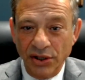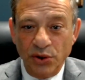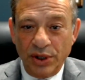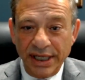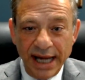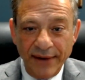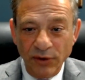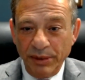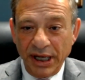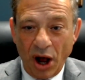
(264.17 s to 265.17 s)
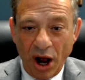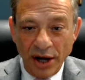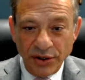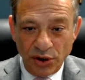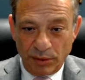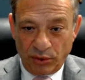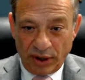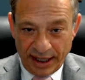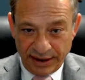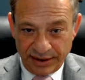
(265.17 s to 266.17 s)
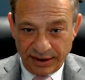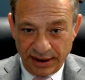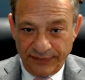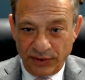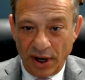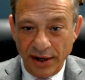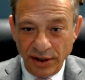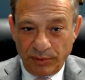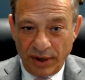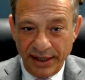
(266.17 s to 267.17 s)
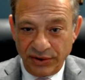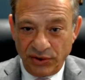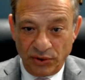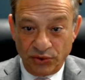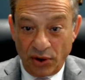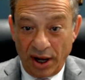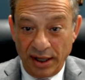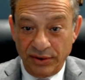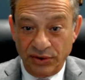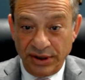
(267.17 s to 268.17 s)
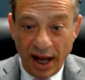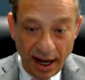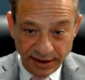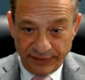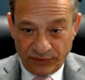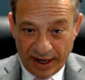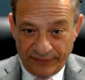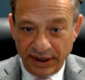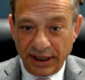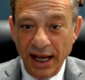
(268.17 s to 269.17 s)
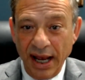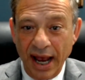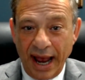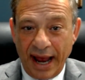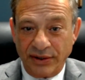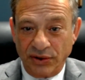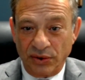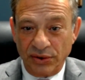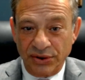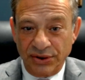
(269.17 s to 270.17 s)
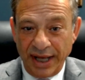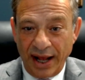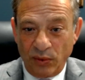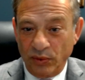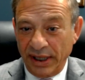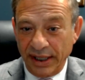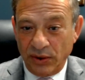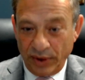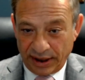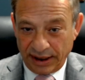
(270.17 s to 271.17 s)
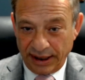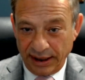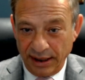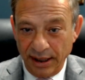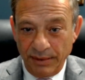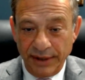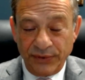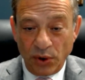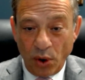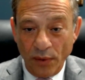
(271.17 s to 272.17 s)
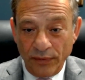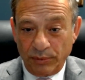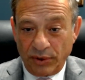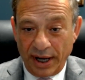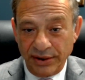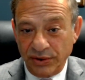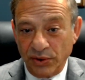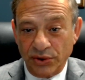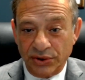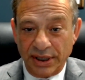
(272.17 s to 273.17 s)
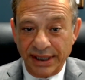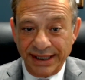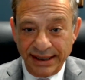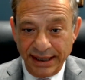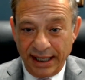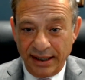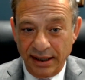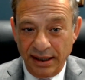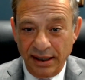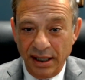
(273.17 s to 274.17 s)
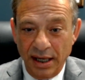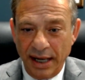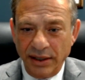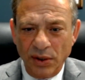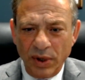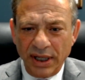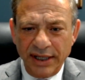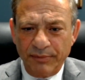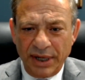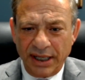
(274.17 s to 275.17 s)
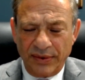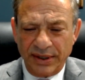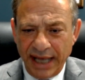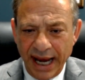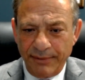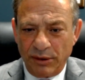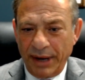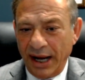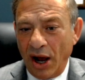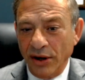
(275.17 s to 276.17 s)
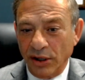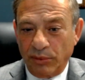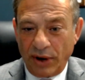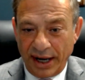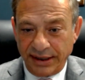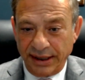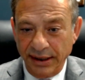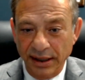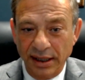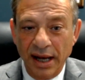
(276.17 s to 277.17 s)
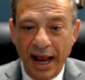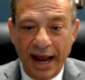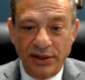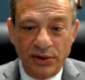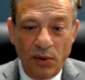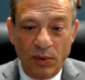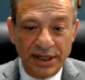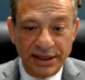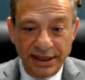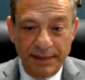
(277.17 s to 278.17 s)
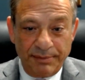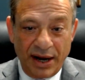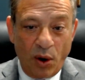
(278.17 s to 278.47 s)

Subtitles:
you can never be underpriced. If you're underpriced, you'll draw tons of traffic and you'll sell really quickly. But if you're overpriced, you're just going to sit. And you don't want to leave money on the table by underpricing, and you don't want to sit by